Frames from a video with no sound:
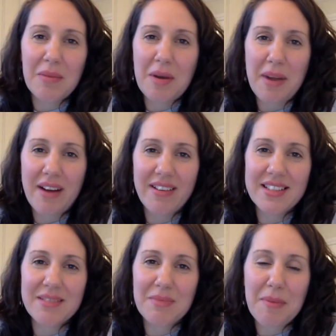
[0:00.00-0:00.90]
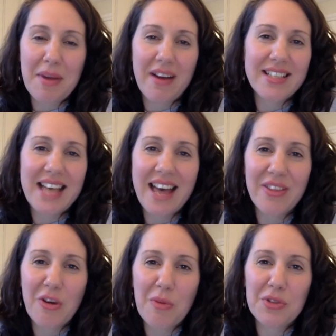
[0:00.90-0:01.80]
My parents had
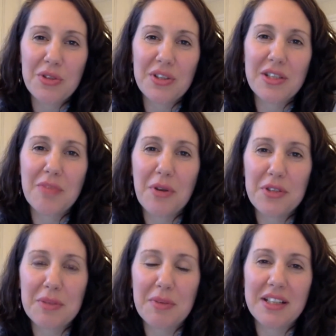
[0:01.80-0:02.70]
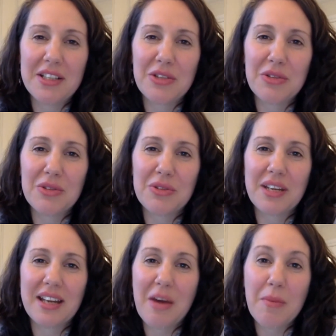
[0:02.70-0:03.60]
the opportunity, the possibility to
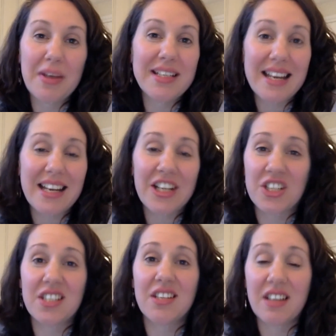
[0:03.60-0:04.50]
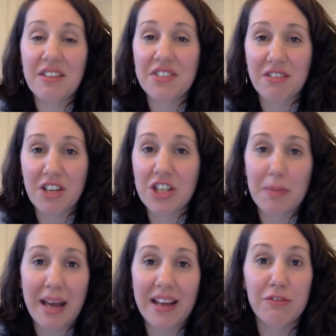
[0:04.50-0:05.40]
get out. My dad actually still lives in Russia
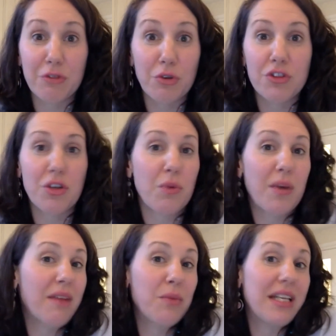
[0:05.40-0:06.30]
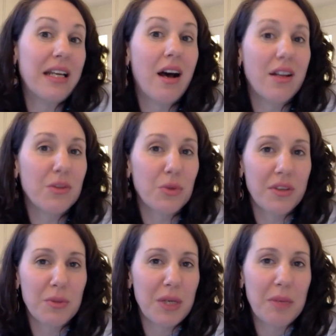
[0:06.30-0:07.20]
back and forth. So we didn't we
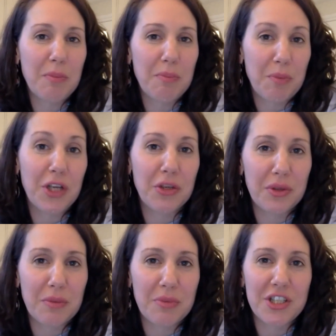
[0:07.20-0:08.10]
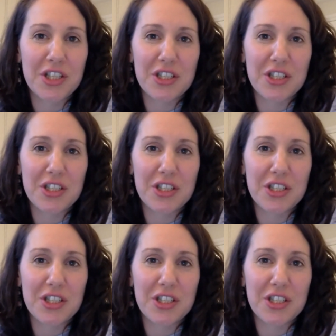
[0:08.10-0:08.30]
didn't burn all the bridges.